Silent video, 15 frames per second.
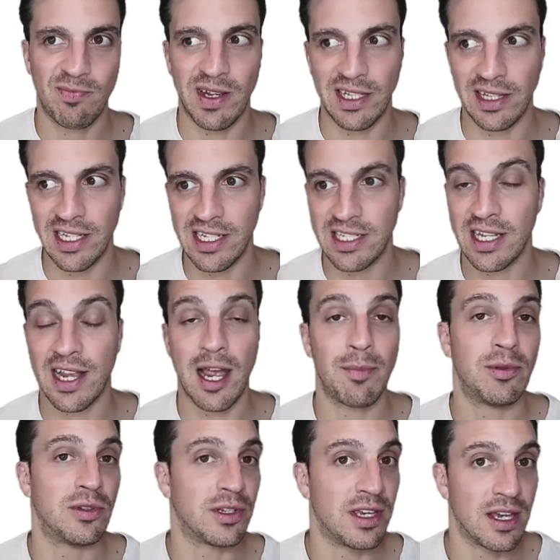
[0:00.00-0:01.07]
but at least a
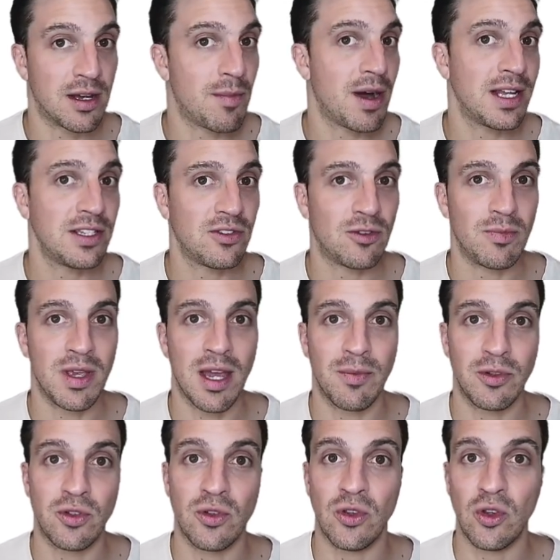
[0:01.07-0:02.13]
couple of gigabytes to be
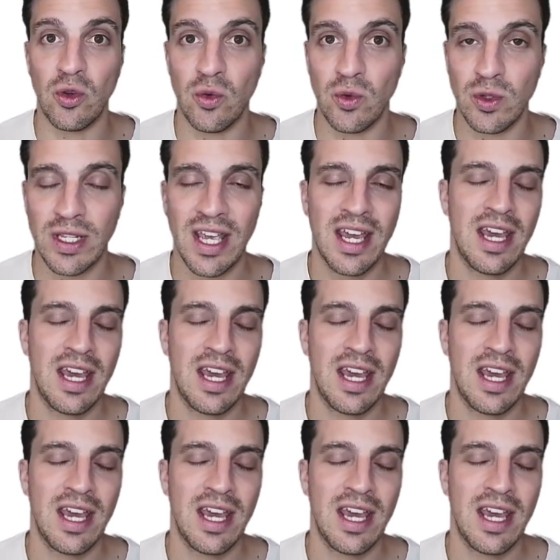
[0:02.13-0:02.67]
able to use.